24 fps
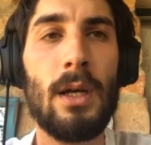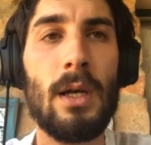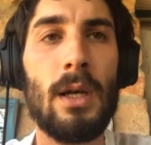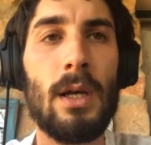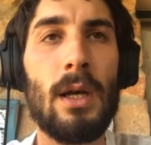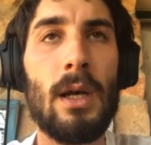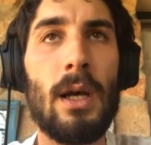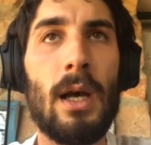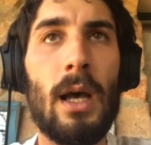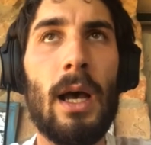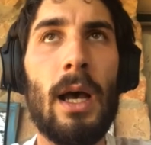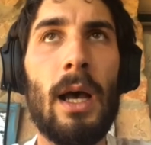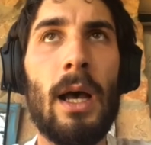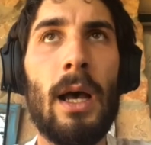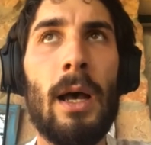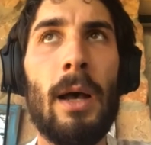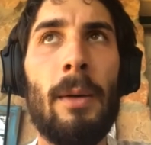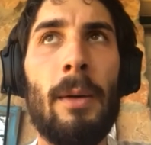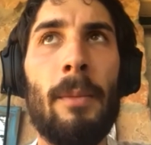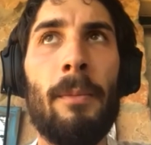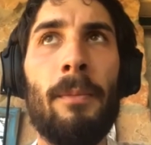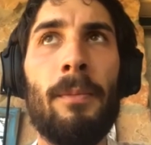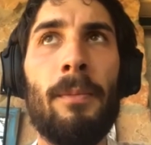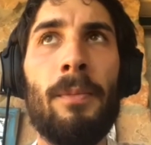
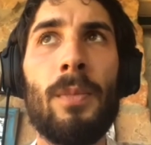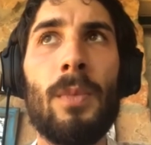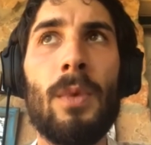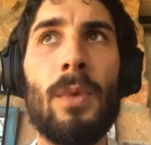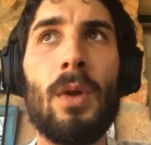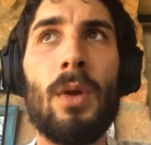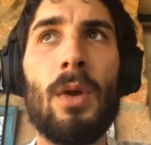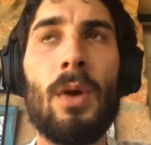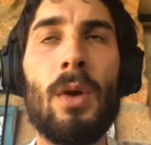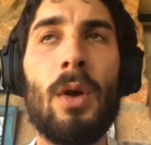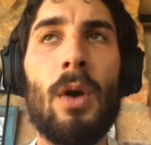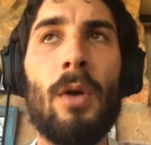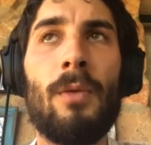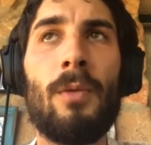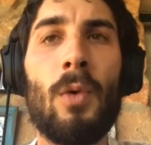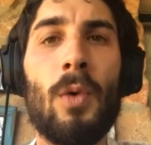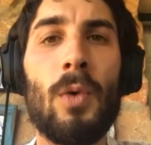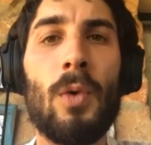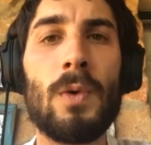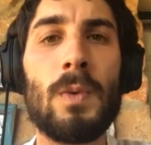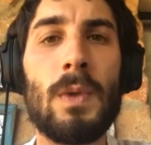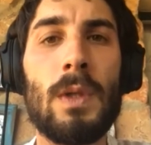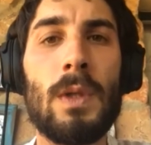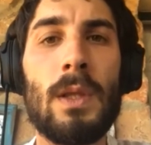of
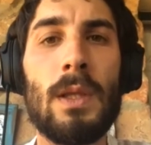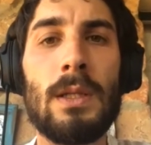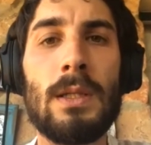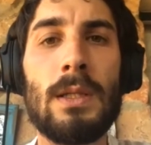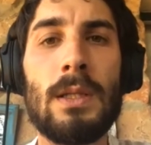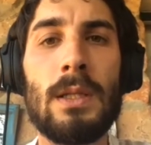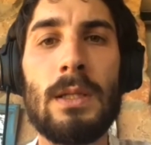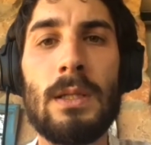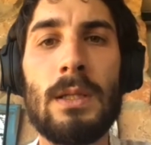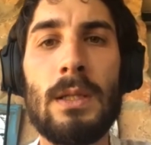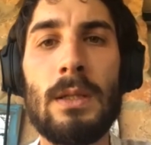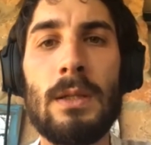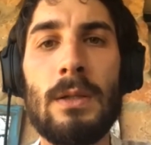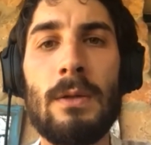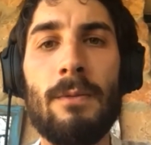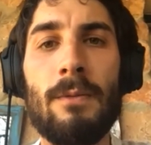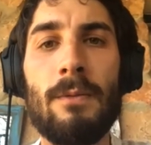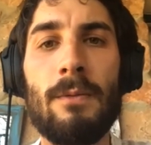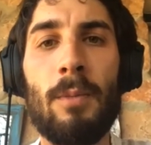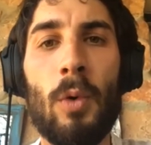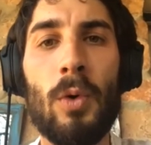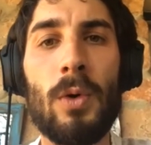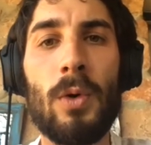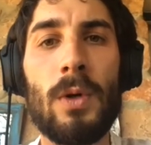course with the assistance of
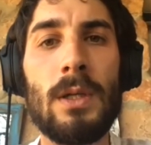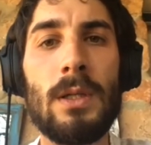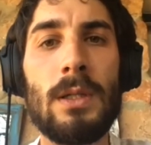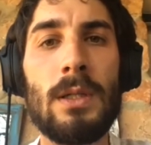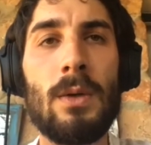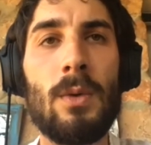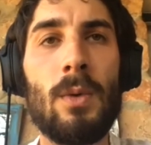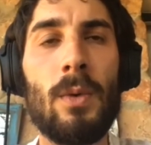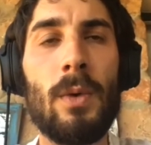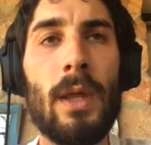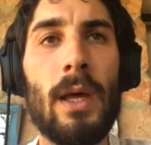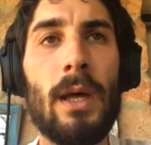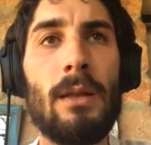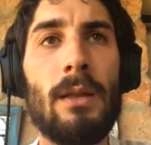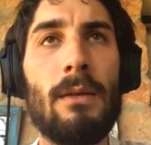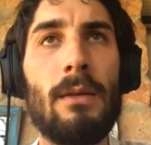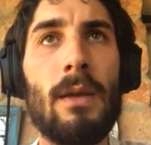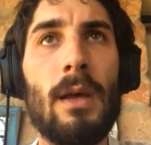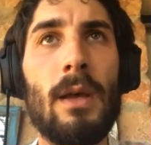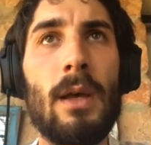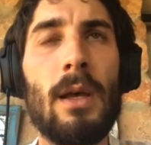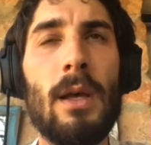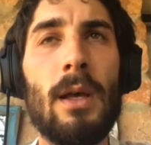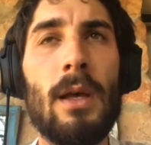porters and all that,
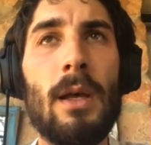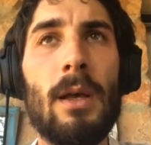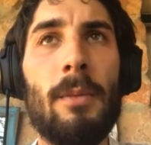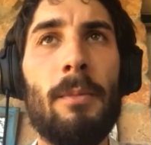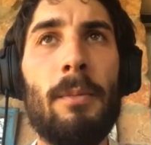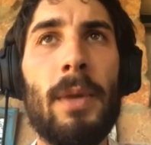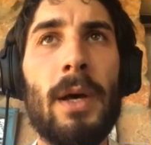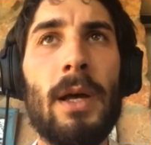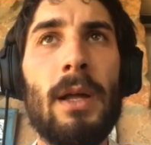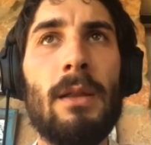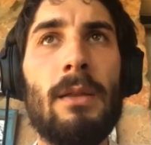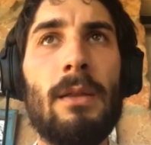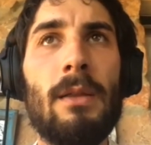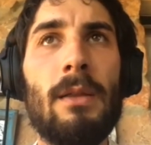but